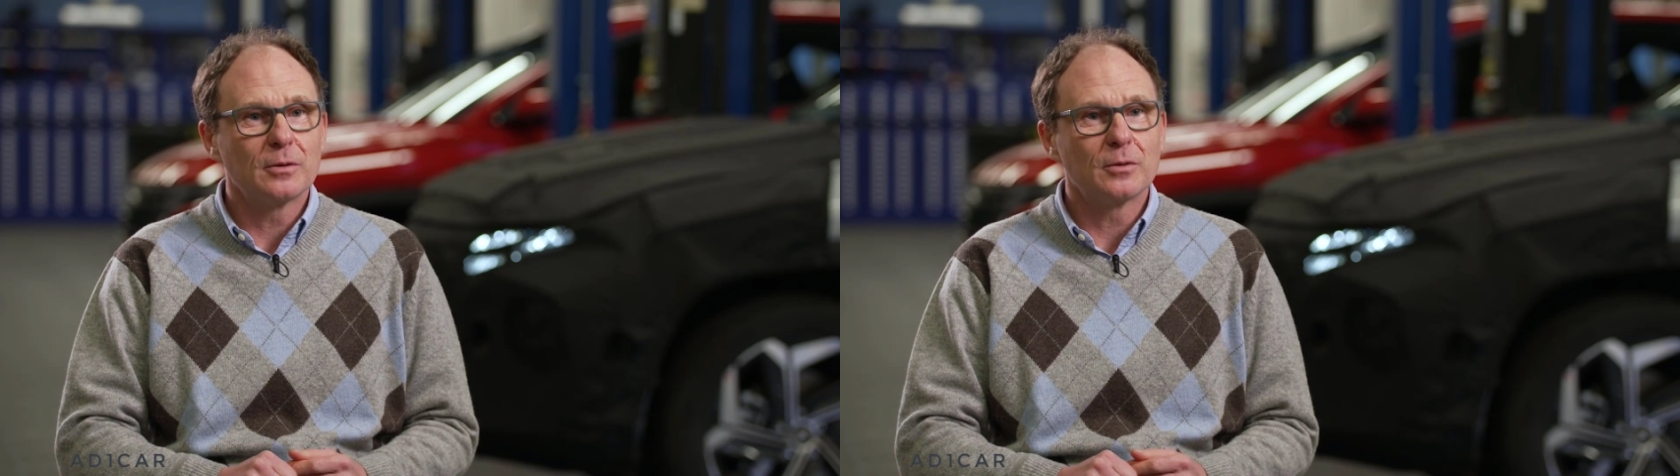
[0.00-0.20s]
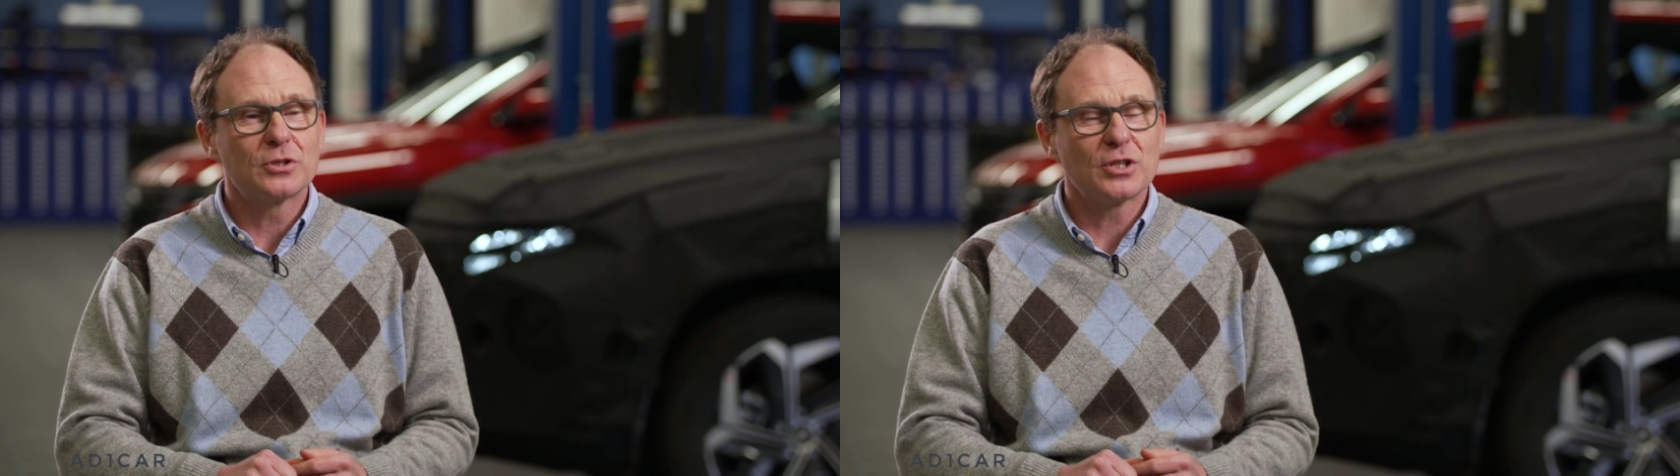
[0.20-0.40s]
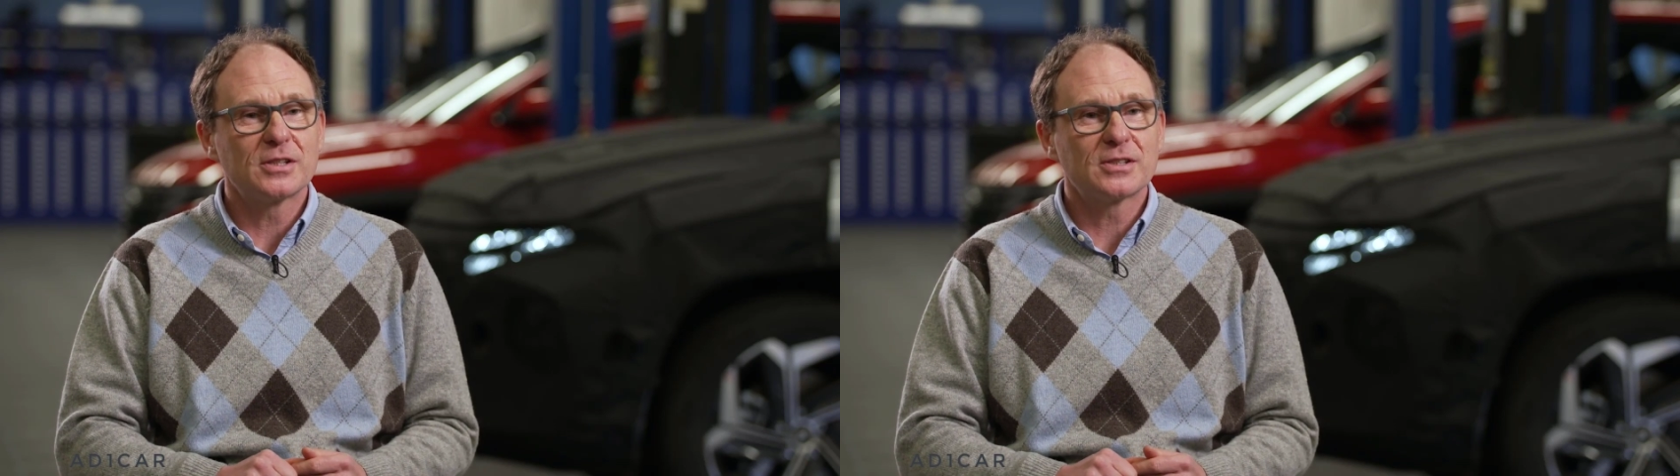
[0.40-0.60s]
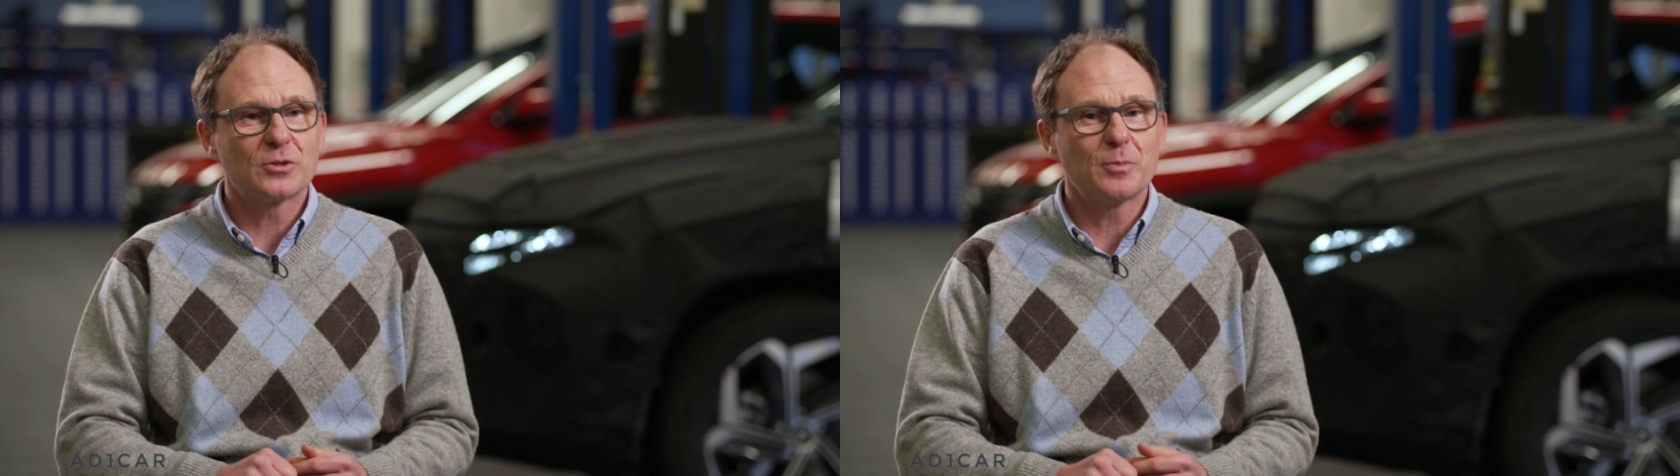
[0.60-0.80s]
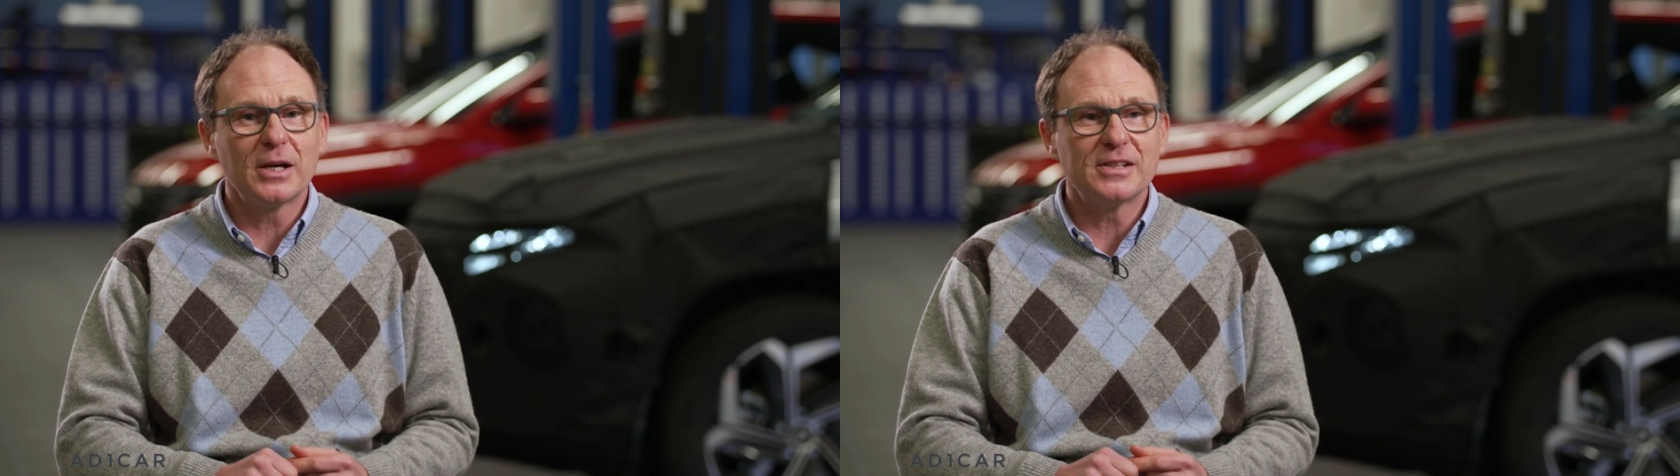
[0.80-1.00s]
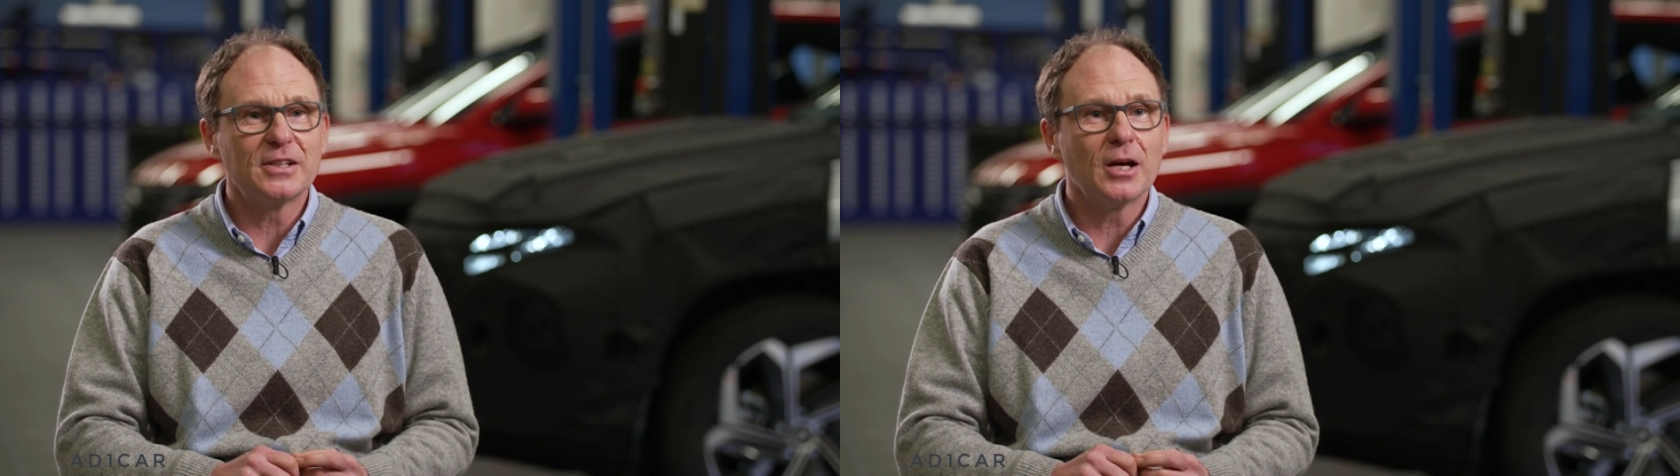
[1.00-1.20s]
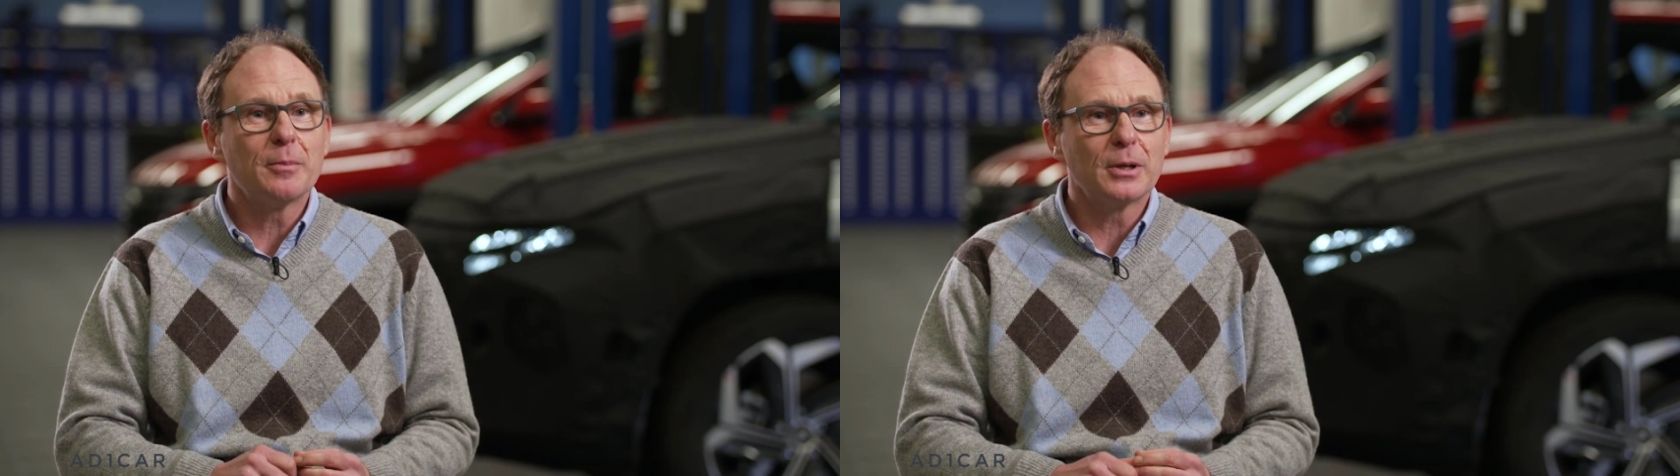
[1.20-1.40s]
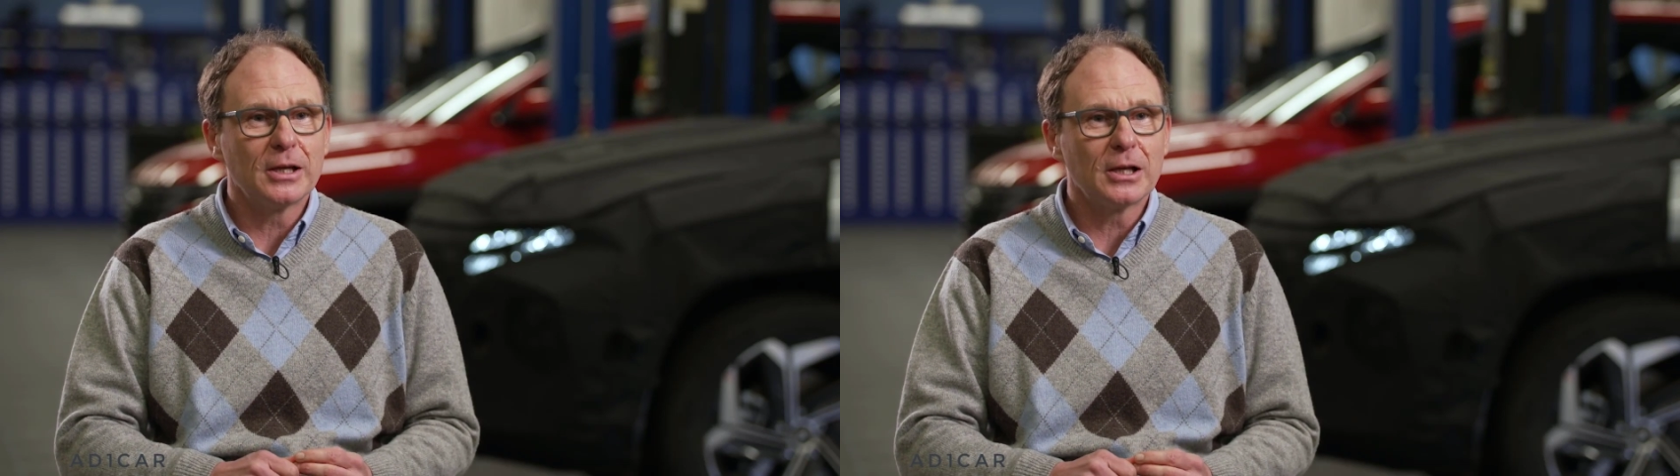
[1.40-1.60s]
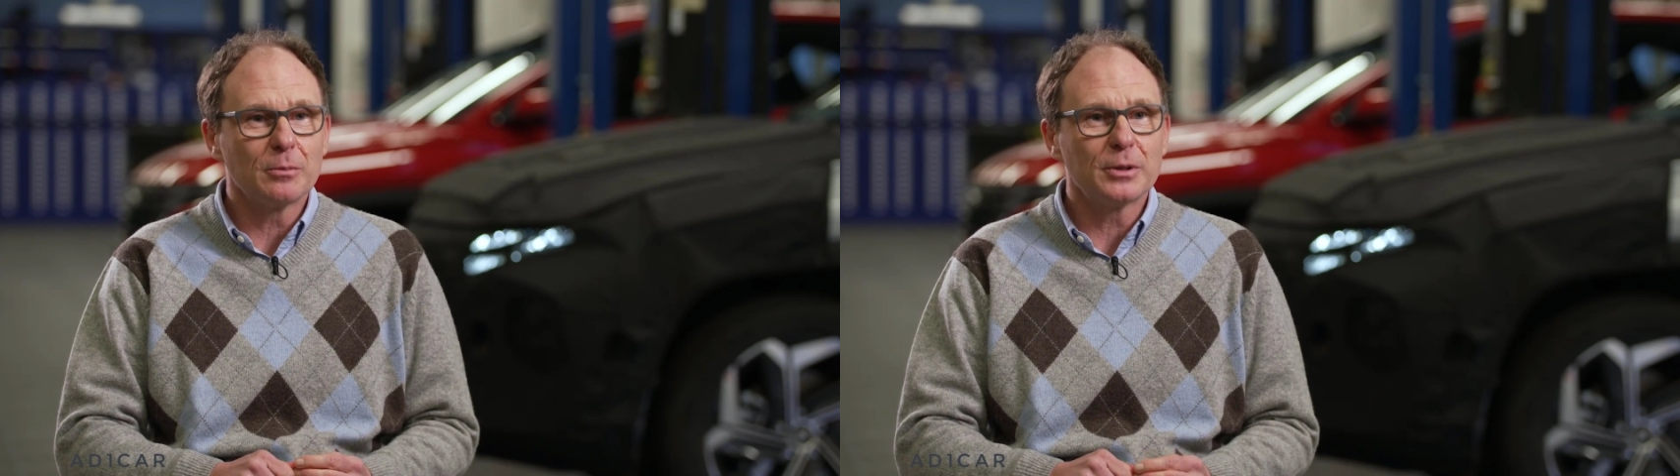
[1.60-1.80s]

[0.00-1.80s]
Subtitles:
and just spice it up a little